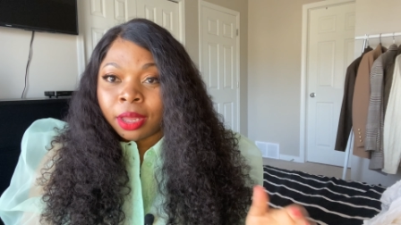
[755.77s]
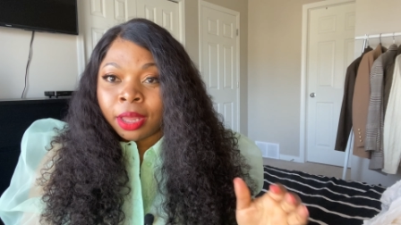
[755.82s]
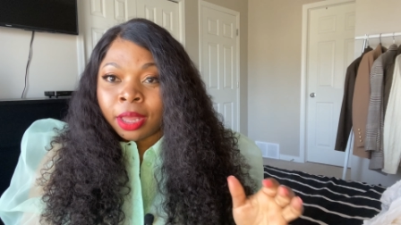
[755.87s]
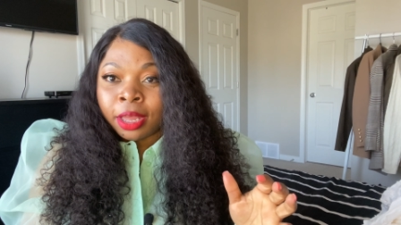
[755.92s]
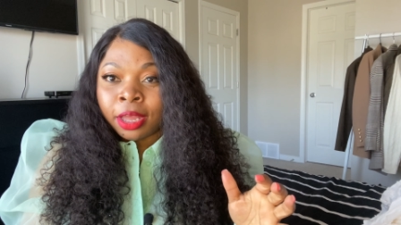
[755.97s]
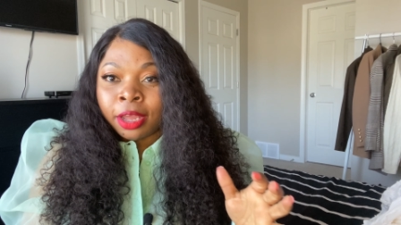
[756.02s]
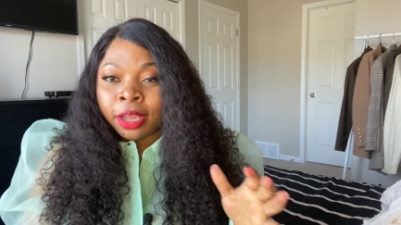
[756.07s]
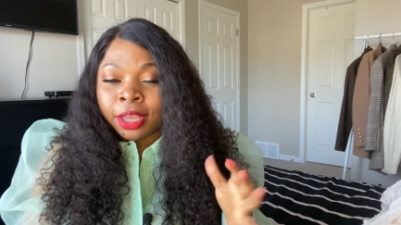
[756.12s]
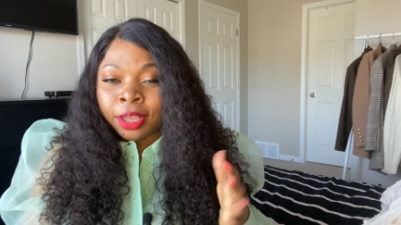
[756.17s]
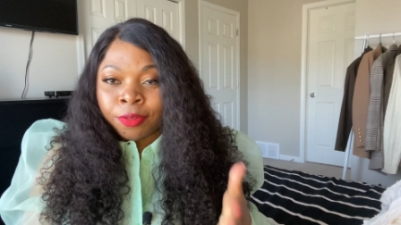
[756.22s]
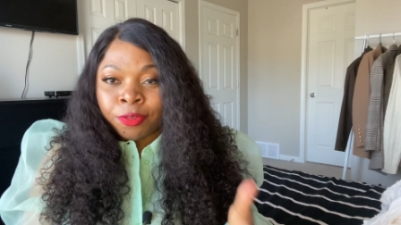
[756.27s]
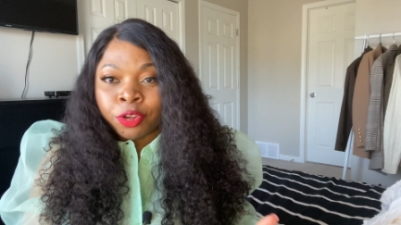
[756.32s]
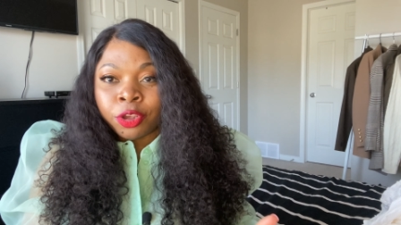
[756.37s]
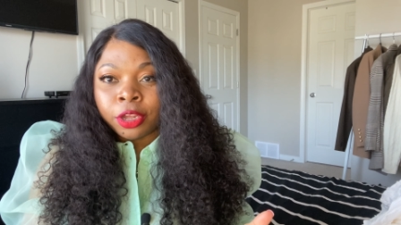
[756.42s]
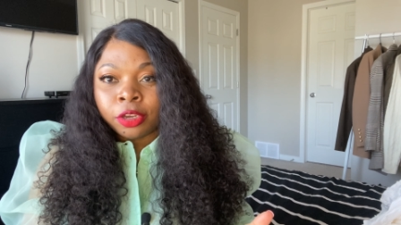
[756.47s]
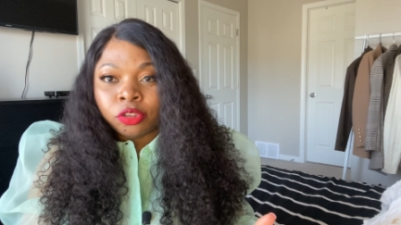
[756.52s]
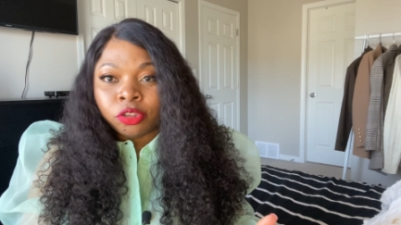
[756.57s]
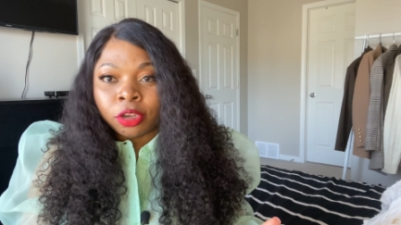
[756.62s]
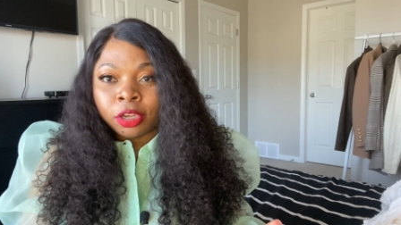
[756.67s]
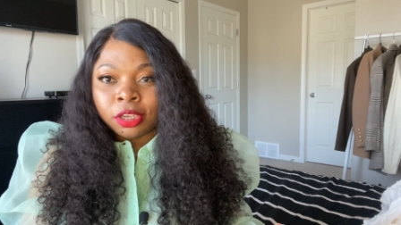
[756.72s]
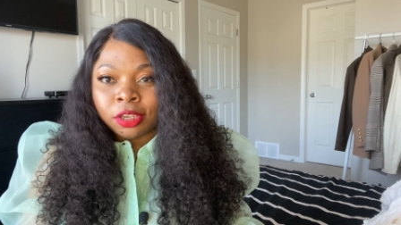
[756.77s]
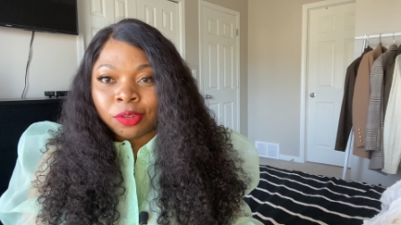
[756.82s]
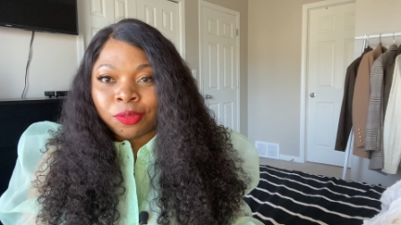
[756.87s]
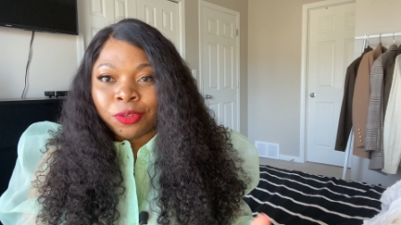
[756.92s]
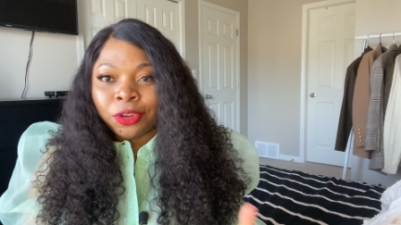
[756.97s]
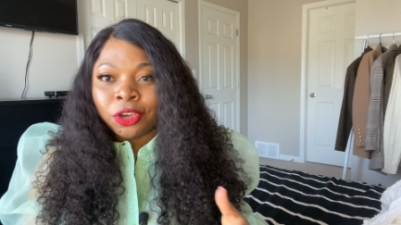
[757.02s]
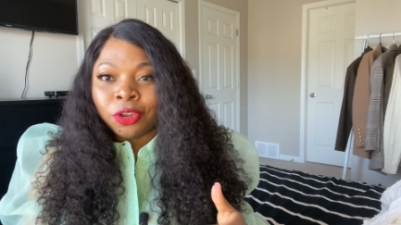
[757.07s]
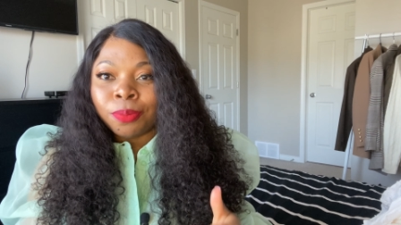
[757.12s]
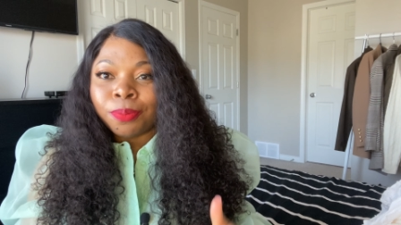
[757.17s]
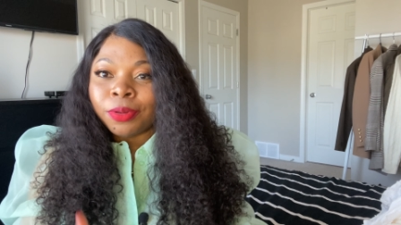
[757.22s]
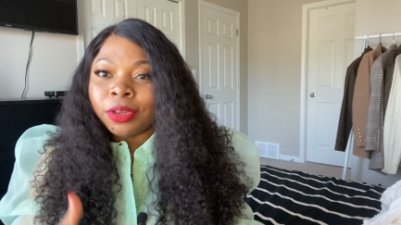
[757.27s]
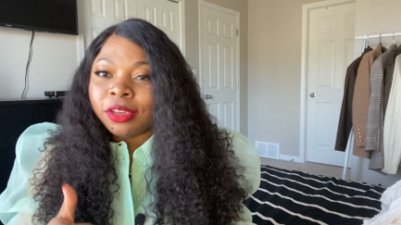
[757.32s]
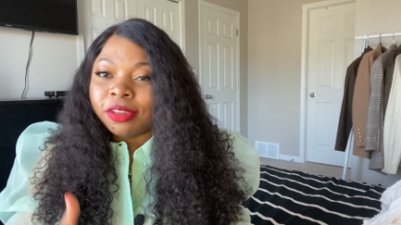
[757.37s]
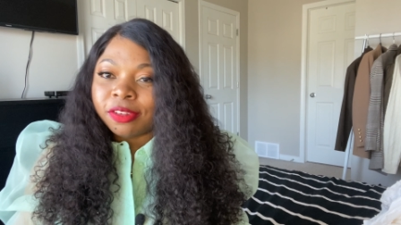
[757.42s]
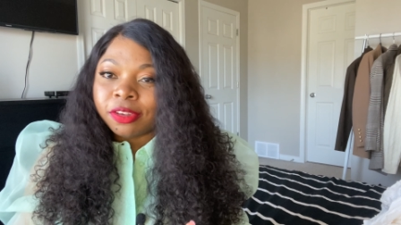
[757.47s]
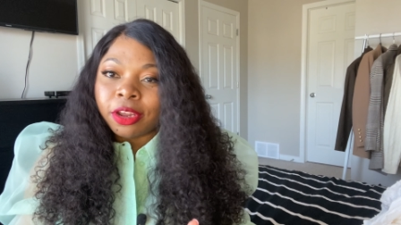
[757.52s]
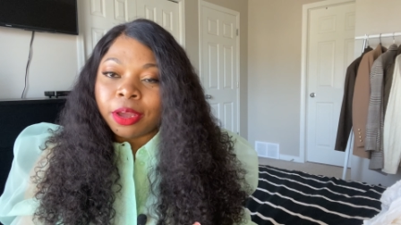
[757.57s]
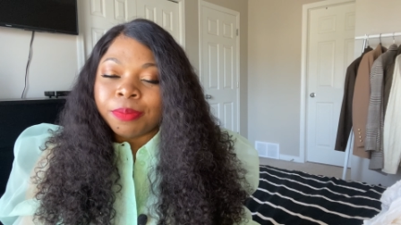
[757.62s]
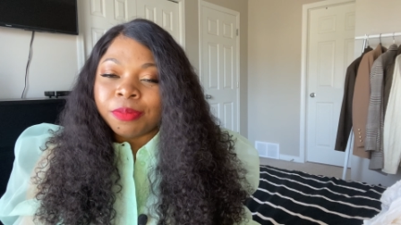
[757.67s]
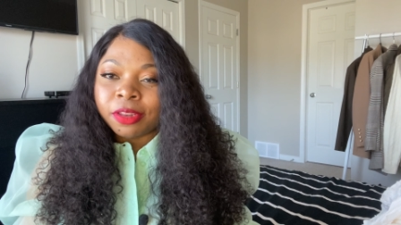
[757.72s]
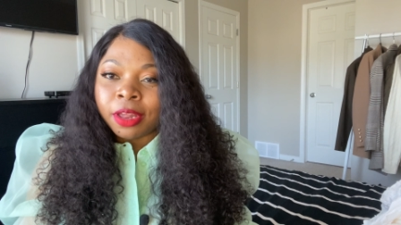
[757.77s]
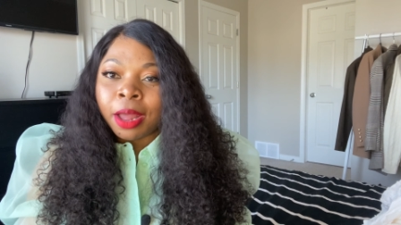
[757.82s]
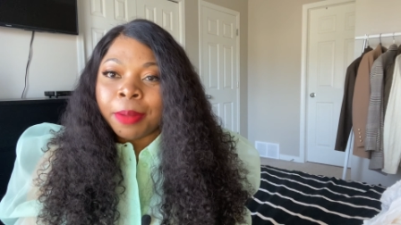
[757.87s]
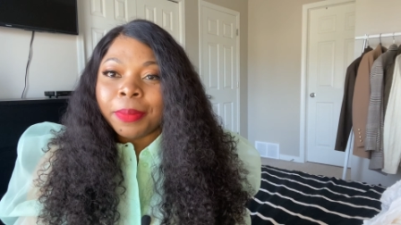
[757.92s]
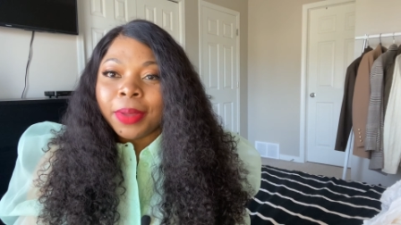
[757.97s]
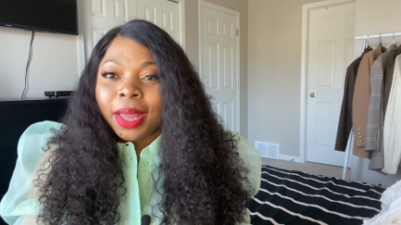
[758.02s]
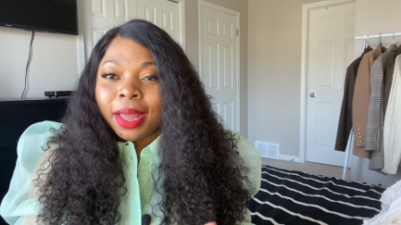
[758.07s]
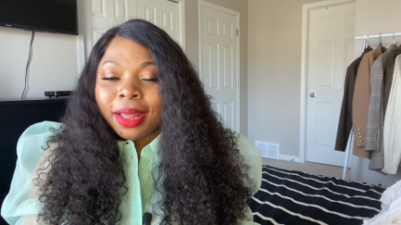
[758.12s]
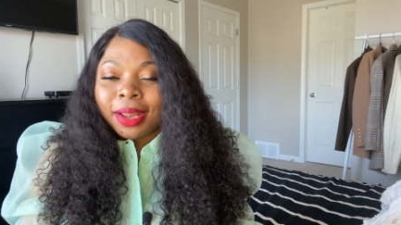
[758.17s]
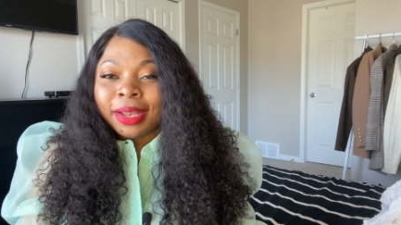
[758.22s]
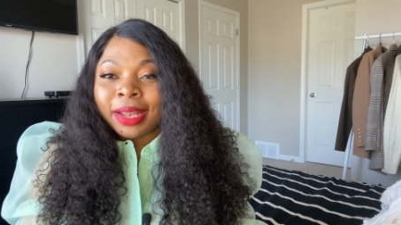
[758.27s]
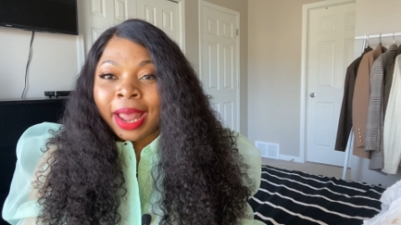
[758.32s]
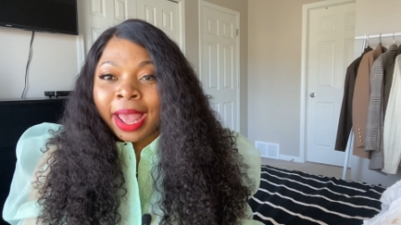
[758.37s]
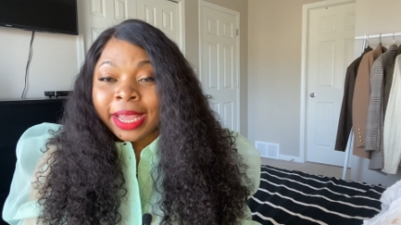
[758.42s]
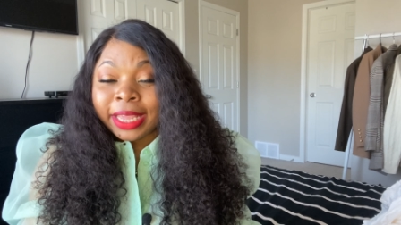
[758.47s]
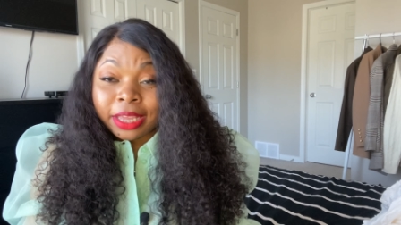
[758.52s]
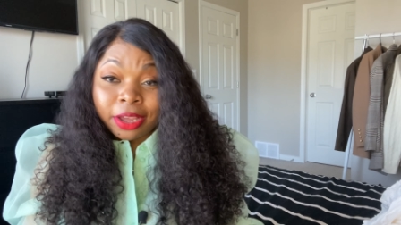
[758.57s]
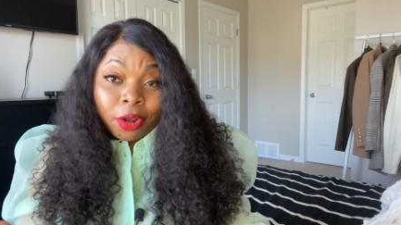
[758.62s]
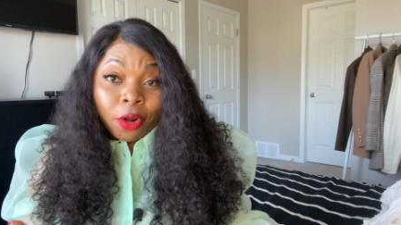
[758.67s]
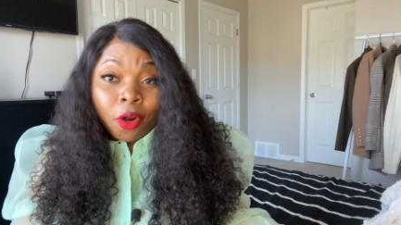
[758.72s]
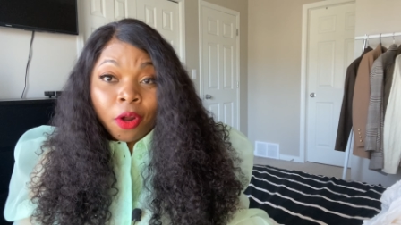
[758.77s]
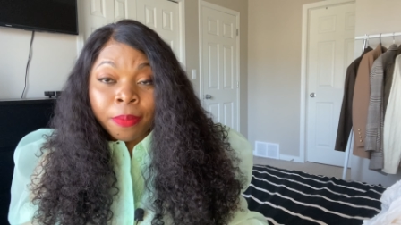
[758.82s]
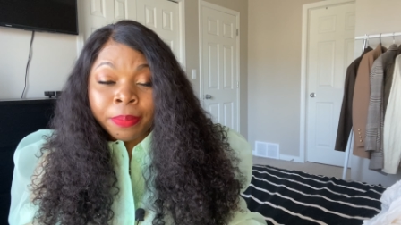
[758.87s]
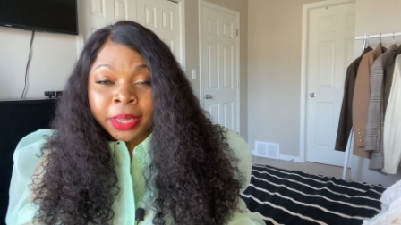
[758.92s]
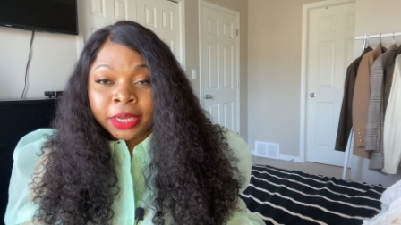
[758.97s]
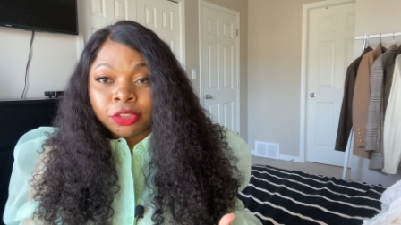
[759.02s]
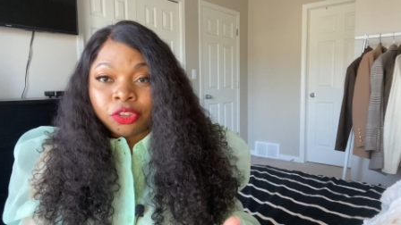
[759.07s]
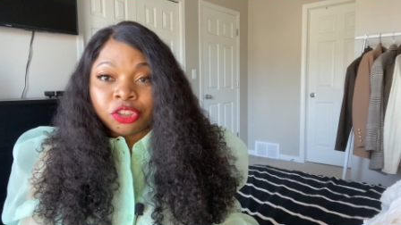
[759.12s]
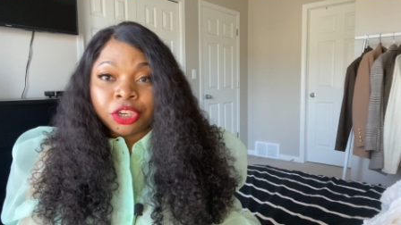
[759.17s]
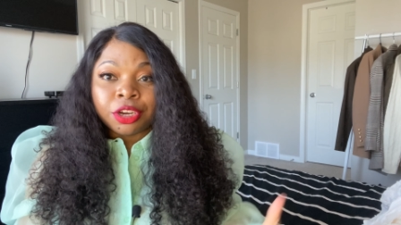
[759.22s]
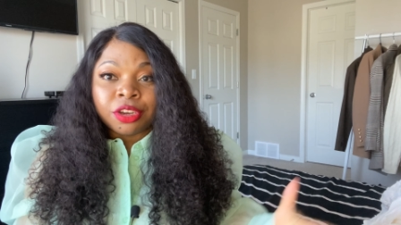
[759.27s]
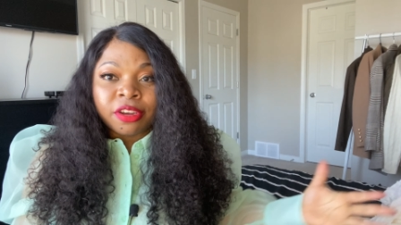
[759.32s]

Uh, if you enjoyed this video, please thumbs up, like, comment, share.